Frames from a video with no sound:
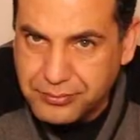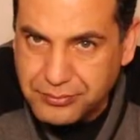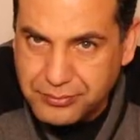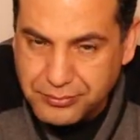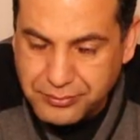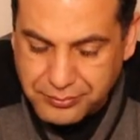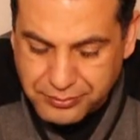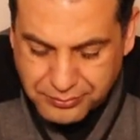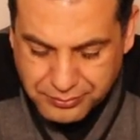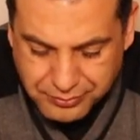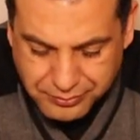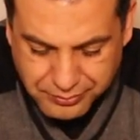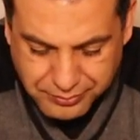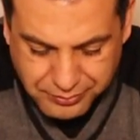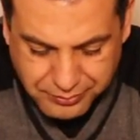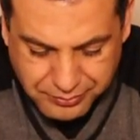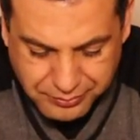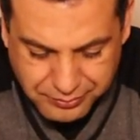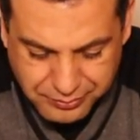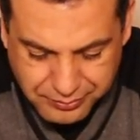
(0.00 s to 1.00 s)

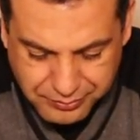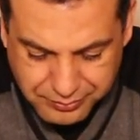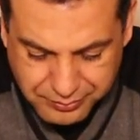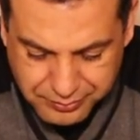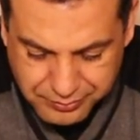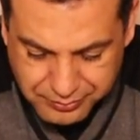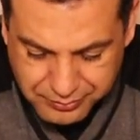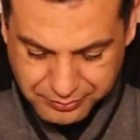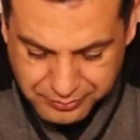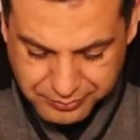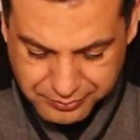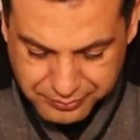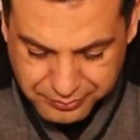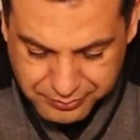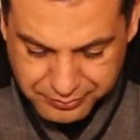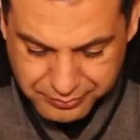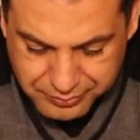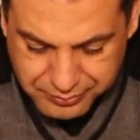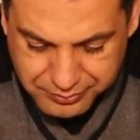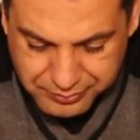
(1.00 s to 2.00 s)

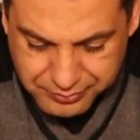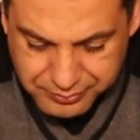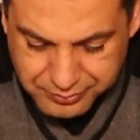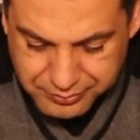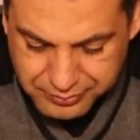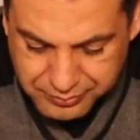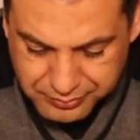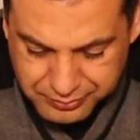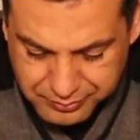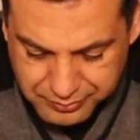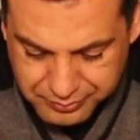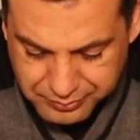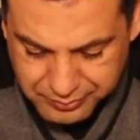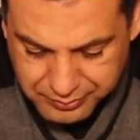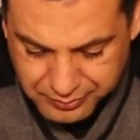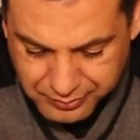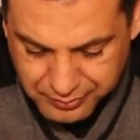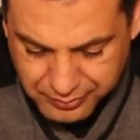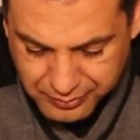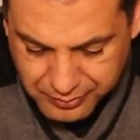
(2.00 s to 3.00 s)

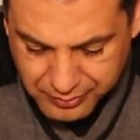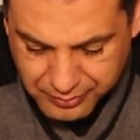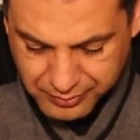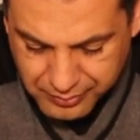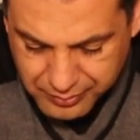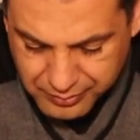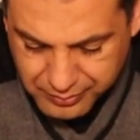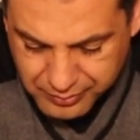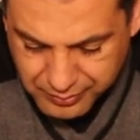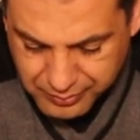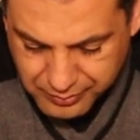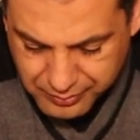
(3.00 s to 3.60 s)
[no speech]